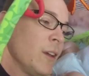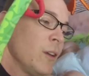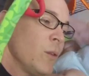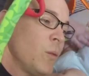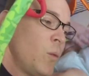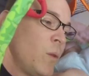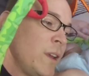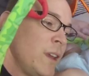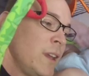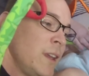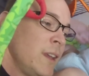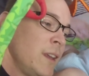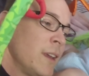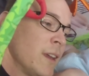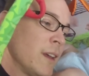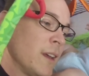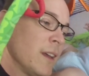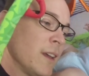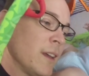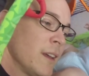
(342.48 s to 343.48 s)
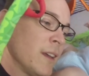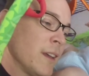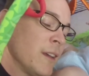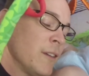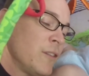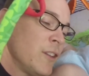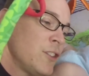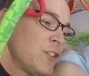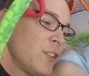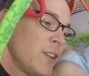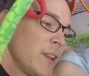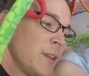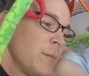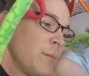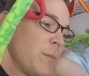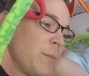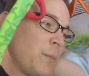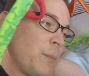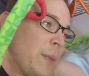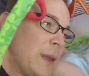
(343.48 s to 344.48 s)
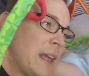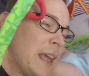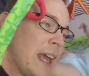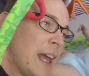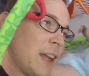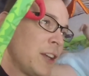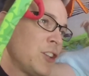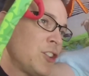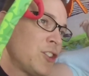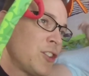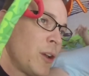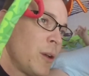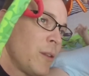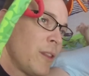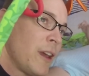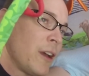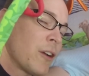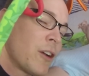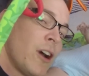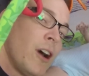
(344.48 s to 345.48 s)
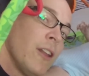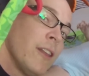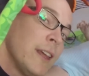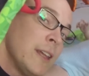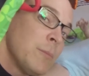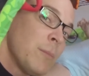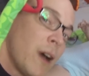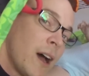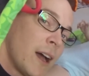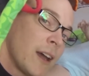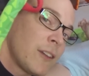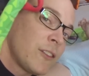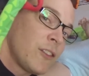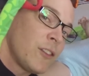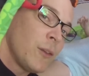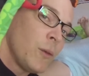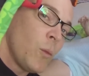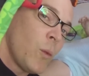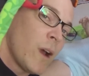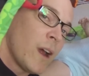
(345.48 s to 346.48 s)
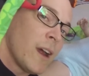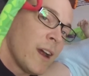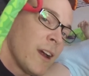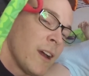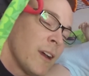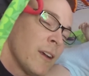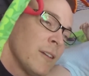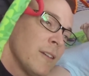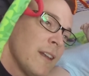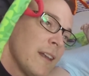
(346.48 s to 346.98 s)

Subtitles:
we eventually began a show there called Inbox, where